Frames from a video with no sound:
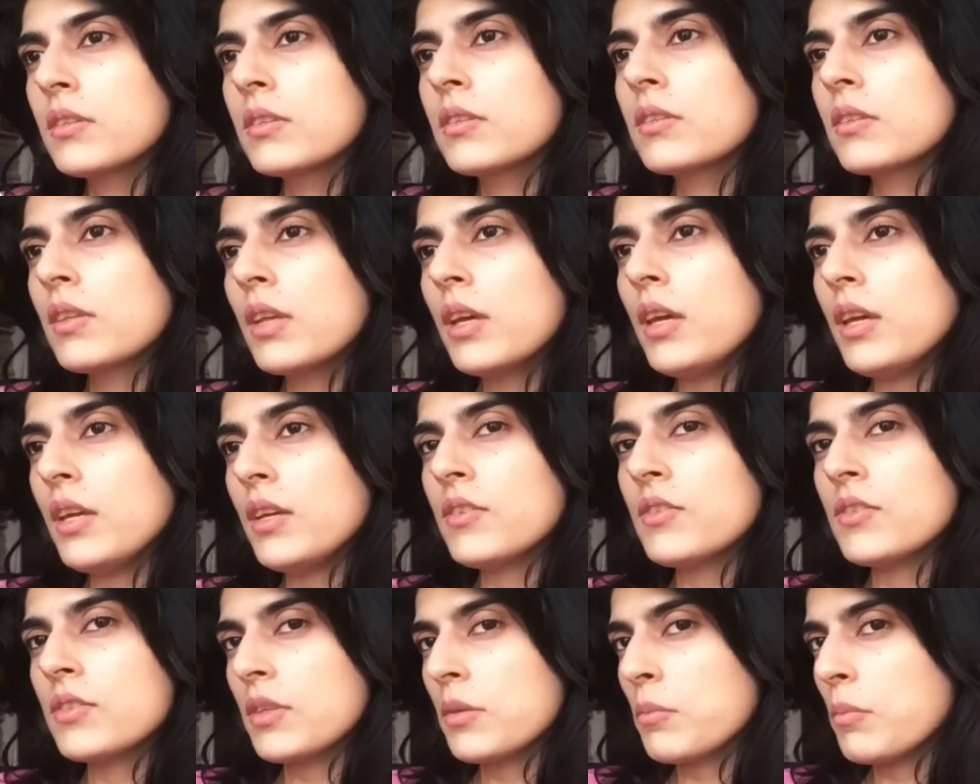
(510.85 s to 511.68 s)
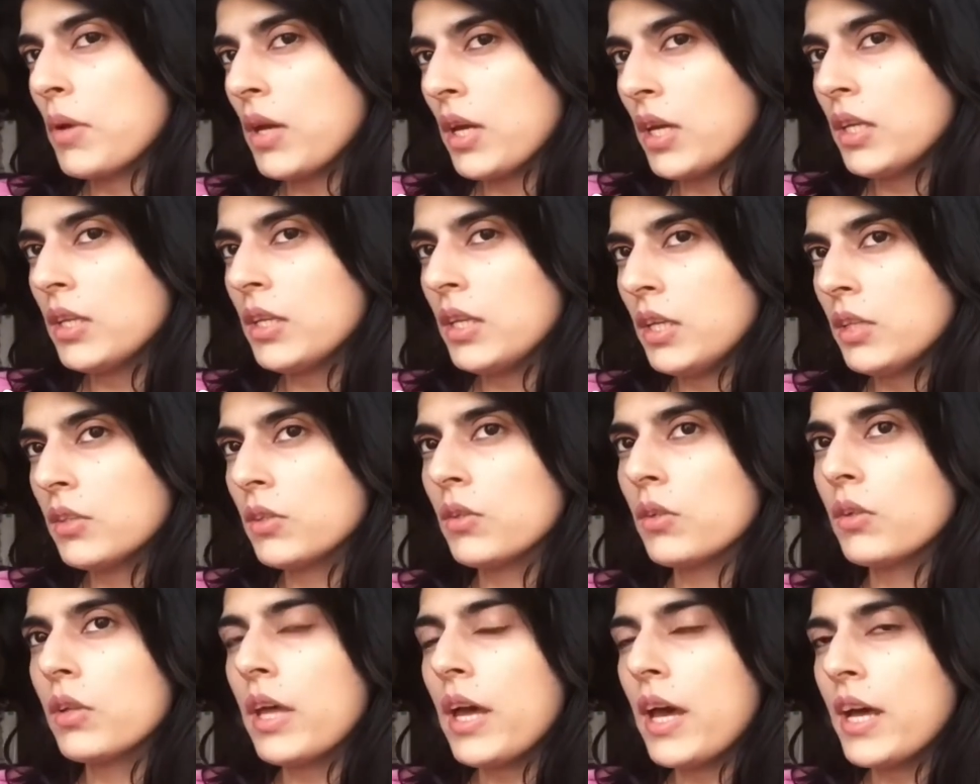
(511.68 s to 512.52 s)
things in my natal
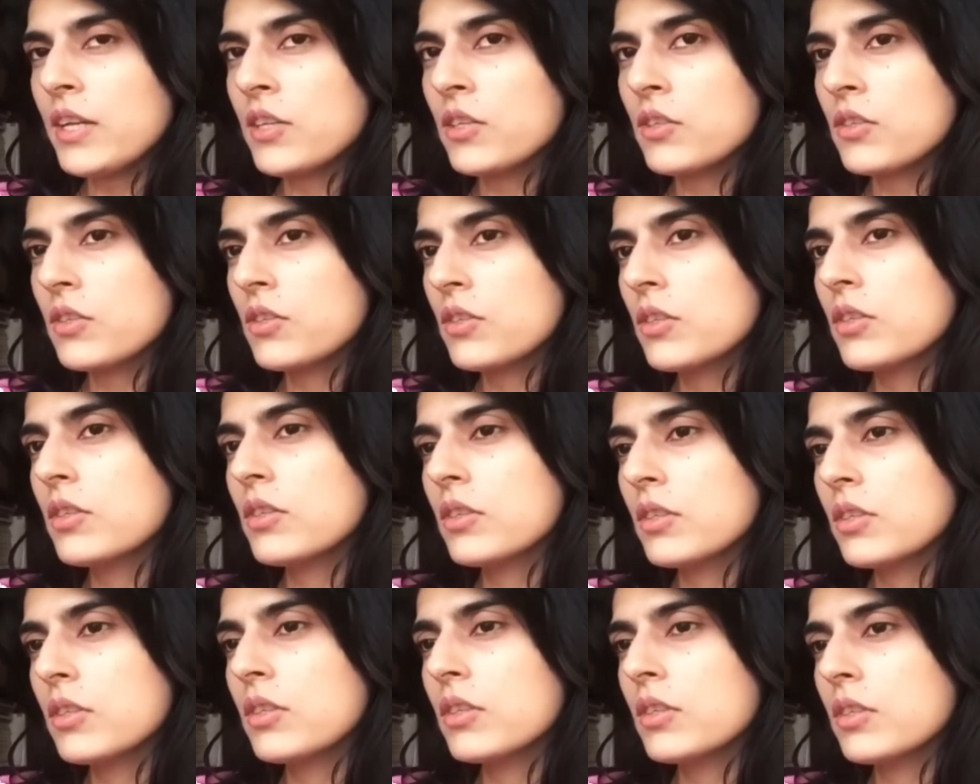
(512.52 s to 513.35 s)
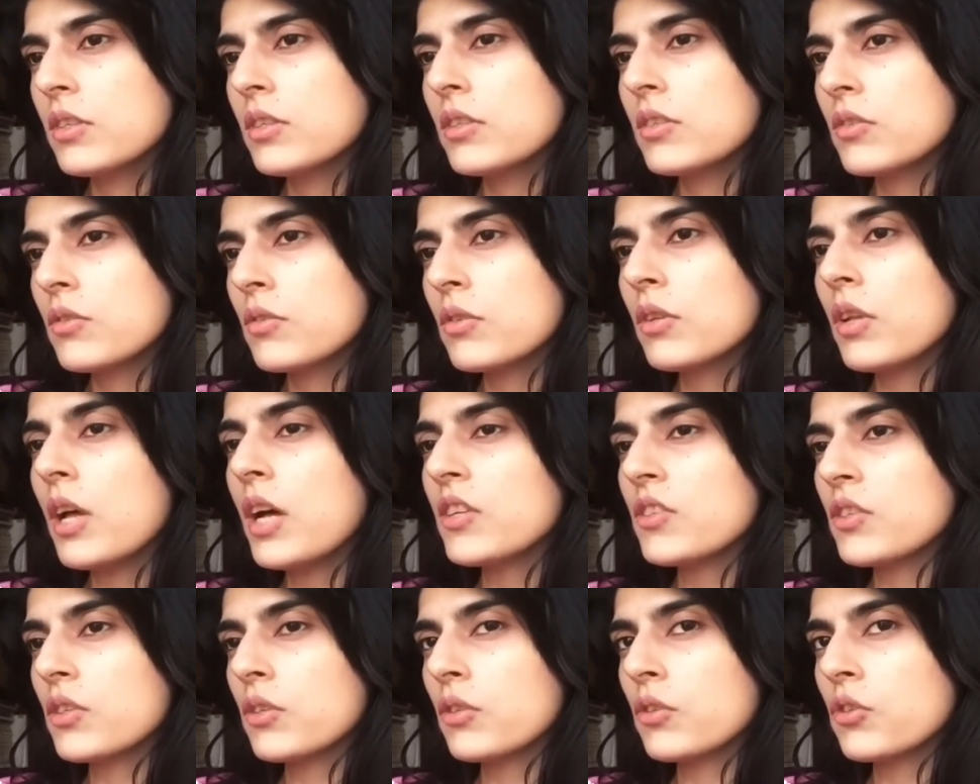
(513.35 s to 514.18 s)

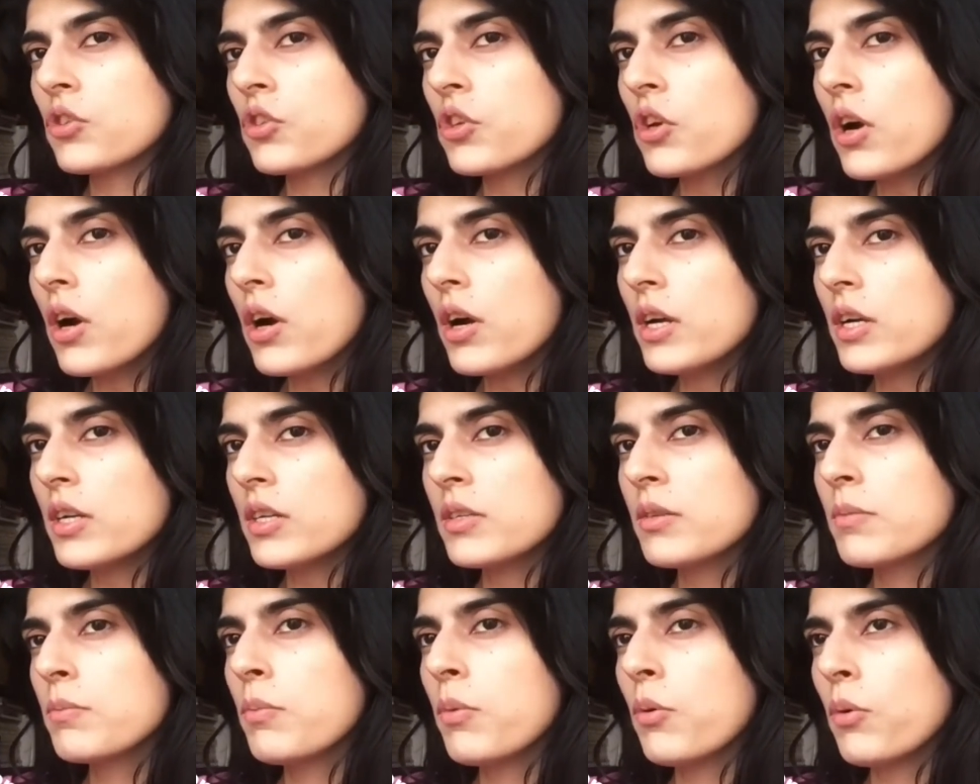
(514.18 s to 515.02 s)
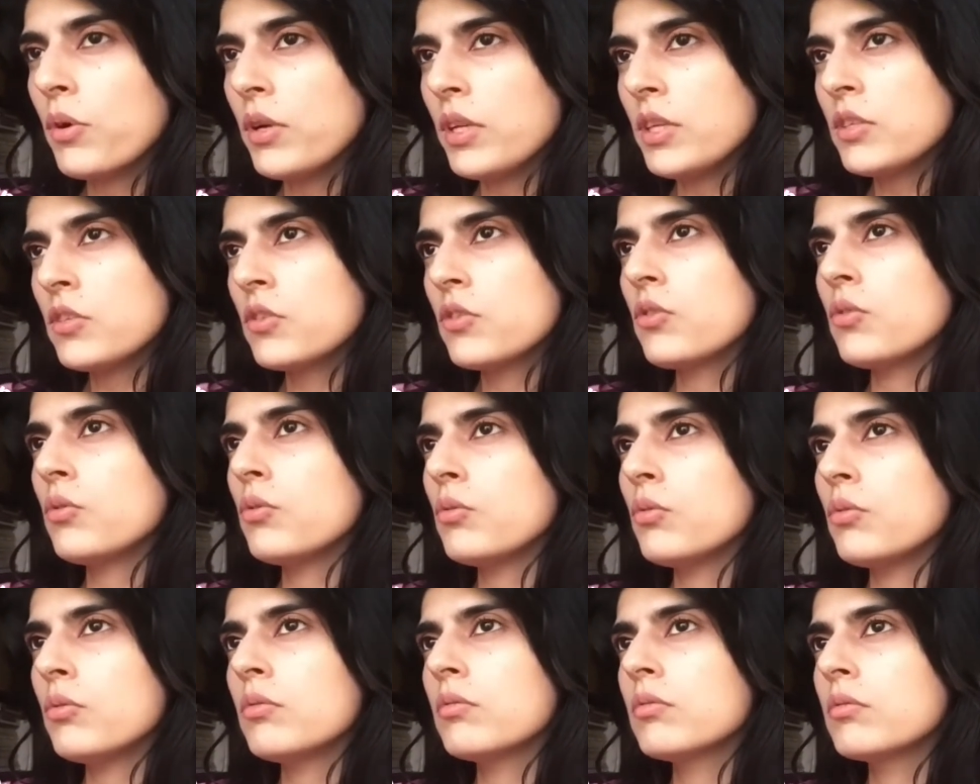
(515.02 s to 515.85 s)
astrological chart points
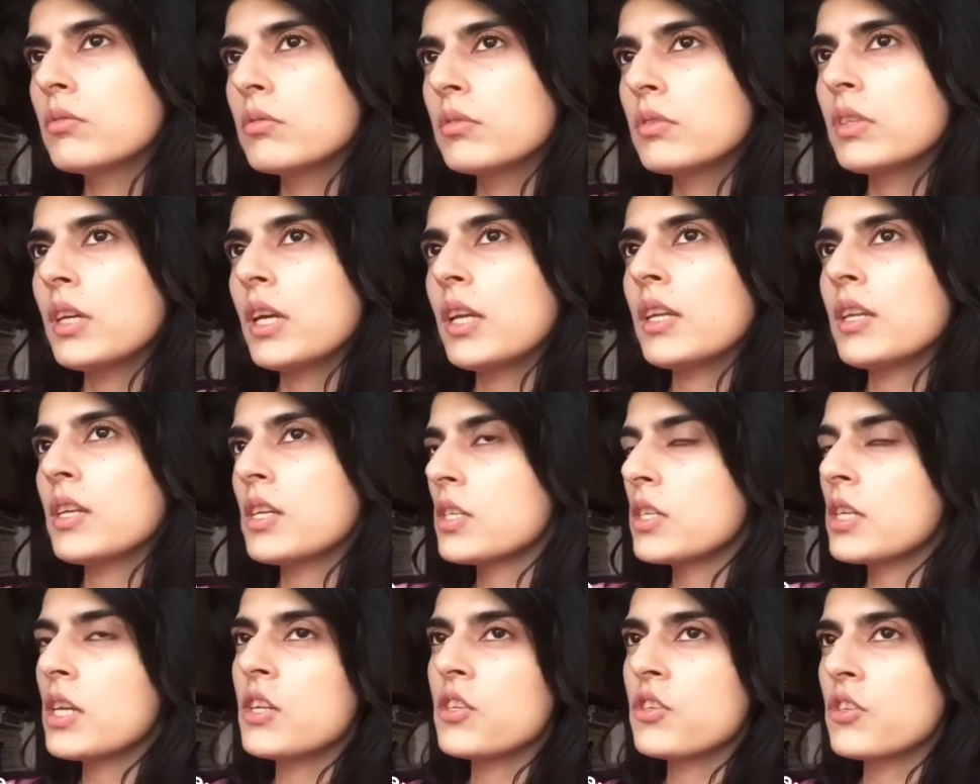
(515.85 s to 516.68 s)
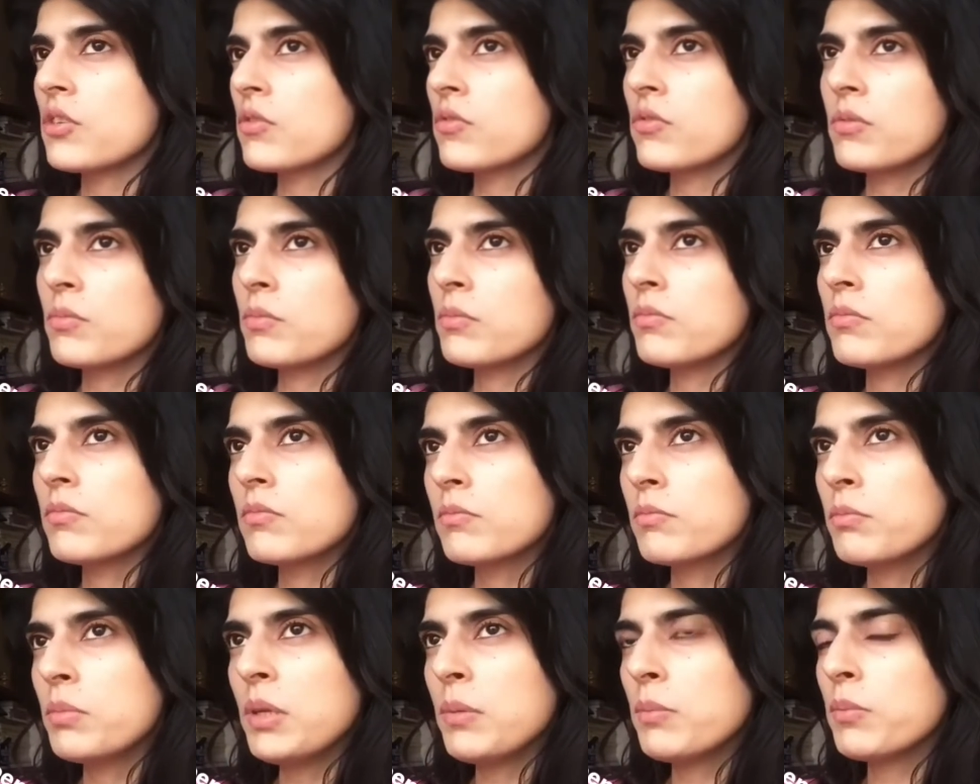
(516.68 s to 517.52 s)
to getting attention from
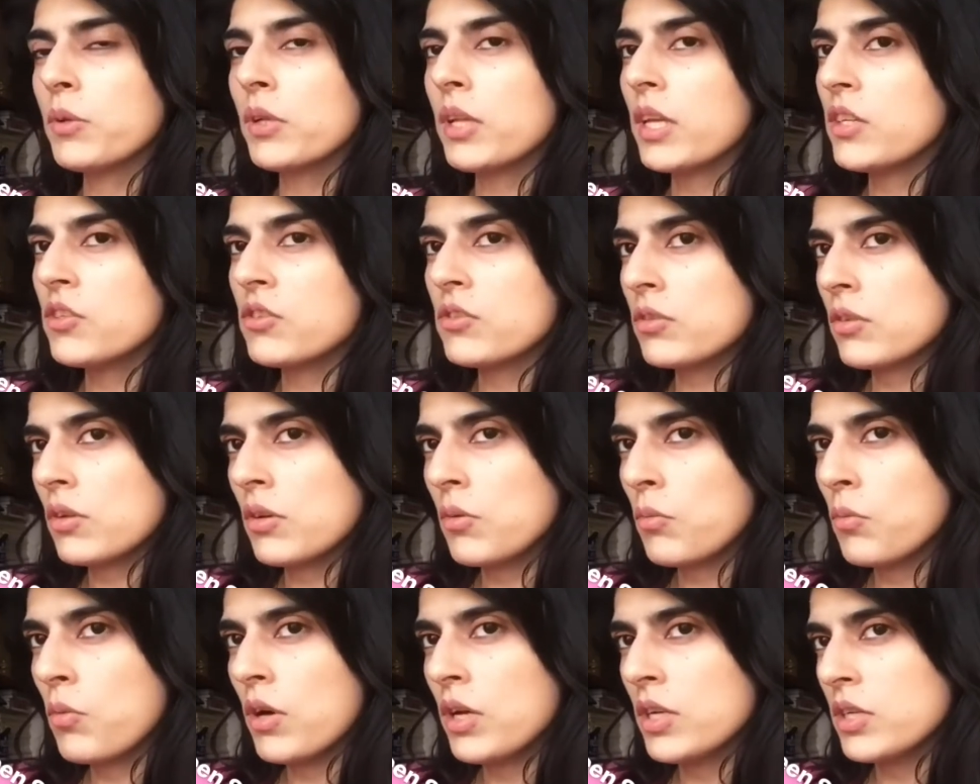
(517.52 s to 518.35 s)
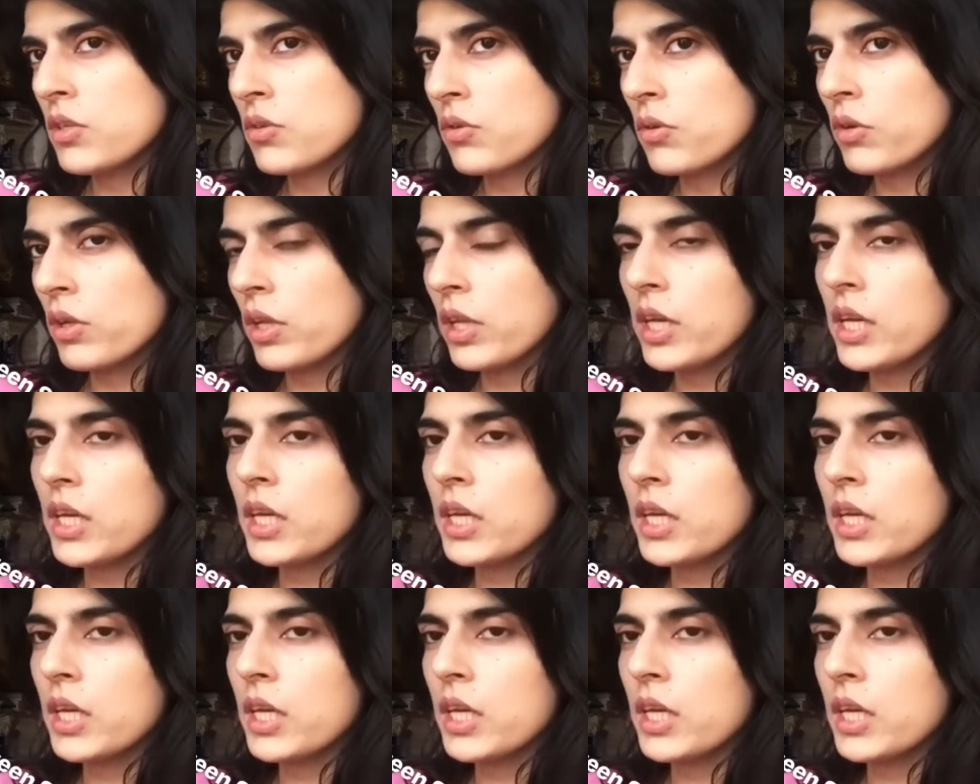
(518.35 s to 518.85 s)
people I do not want or like.